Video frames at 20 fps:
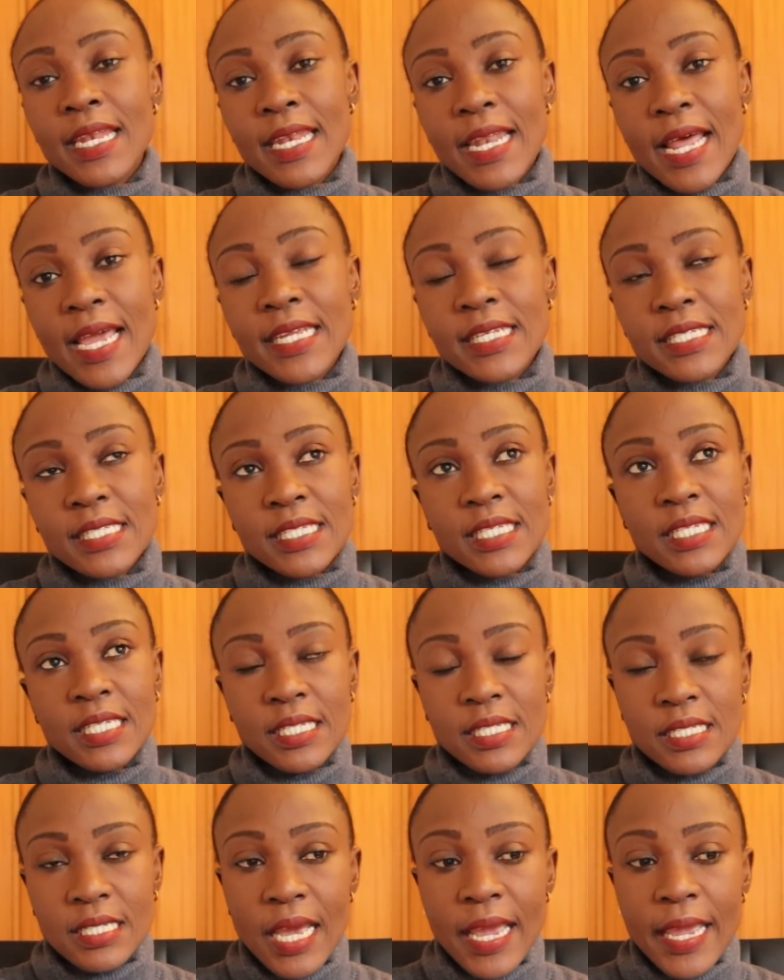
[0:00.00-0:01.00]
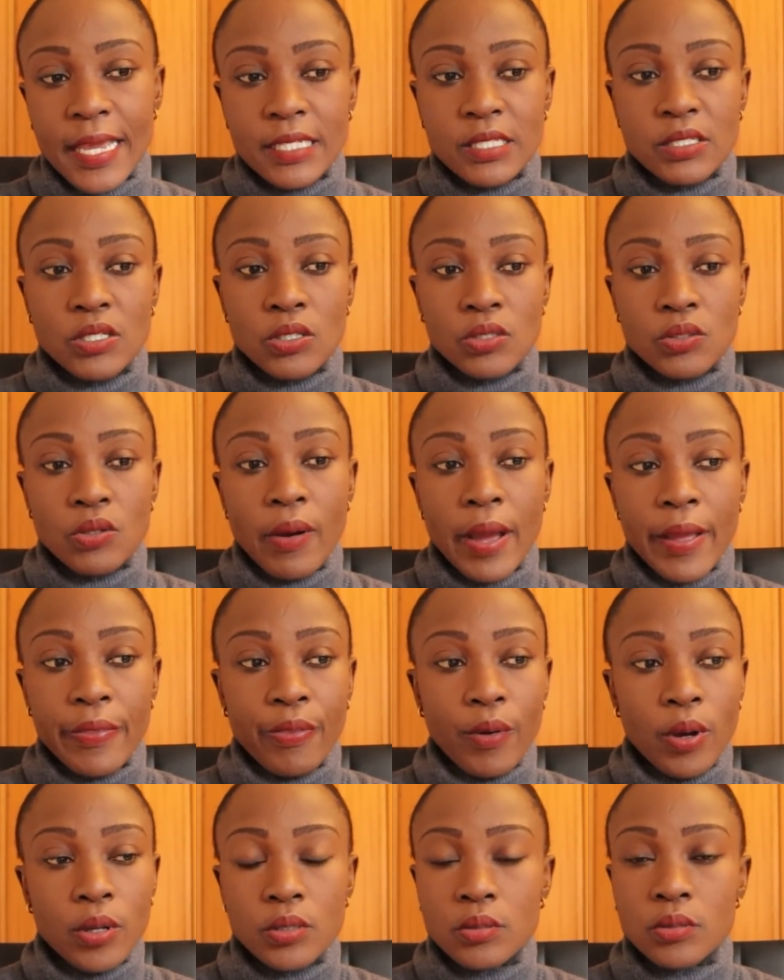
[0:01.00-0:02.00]
90 days. So I
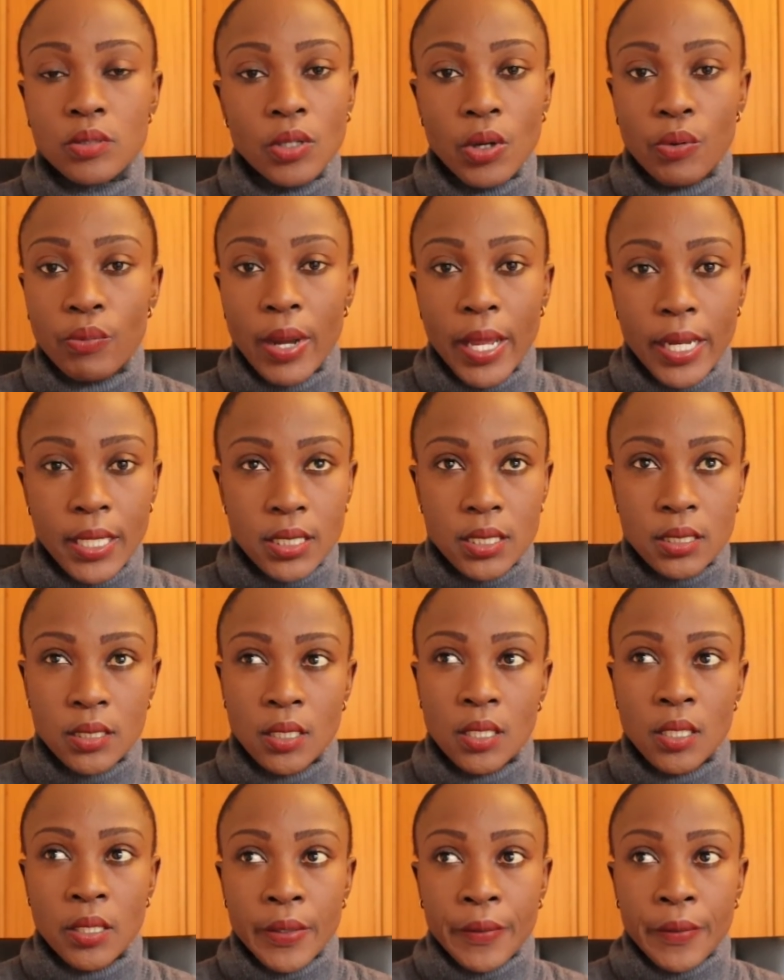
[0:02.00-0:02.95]
thought, you know what?